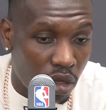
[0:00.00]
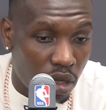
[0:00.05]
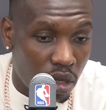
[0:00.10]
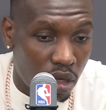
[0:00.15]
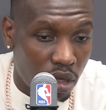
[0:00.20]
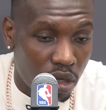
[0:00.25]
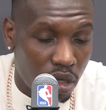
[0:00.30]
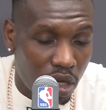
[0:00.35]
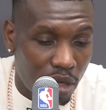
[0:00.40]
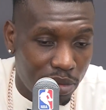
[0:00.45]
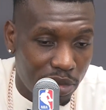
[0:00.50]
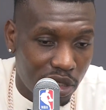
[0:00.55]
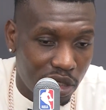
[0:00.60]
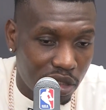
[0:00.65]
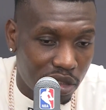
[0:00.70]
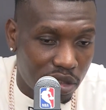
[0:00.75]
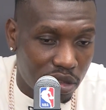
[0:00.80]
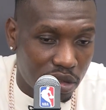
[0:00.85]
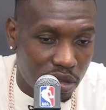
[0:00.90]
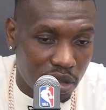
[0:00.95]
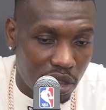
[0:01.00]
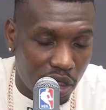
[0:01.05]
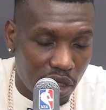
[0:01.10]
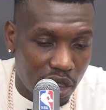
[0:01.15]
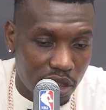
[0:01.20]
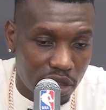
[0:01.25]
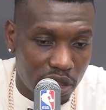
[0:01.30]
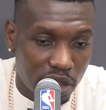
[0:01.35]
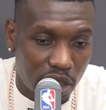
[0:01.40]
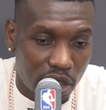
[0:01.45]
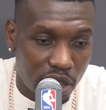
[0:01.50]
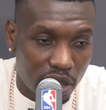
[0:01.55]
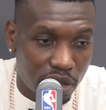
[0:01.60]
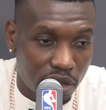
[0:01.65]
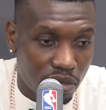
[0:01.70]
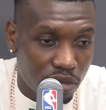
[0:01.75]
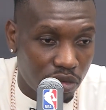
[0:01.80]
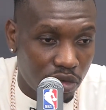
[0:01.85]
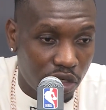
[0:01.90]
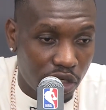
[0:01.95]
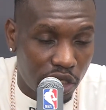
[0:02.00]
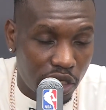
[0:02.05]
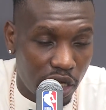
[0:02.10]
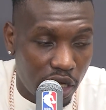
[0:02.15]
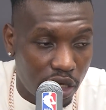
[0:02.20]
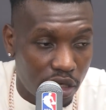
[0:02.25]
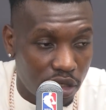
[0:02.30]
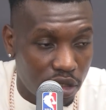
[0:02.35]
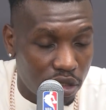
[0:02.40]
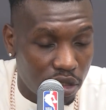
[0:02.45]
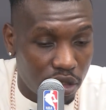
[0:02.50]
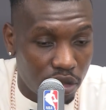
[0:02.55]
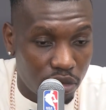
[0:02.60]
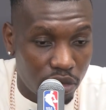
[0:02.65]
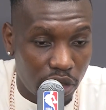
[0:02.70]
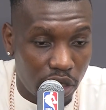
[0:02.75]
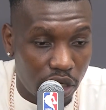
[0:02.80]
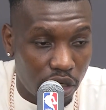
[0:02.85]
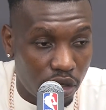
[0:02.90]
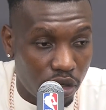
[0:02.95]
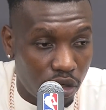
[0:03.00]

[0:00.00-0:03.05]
Uh, I mean, it's like I said, we're in Canada, we're at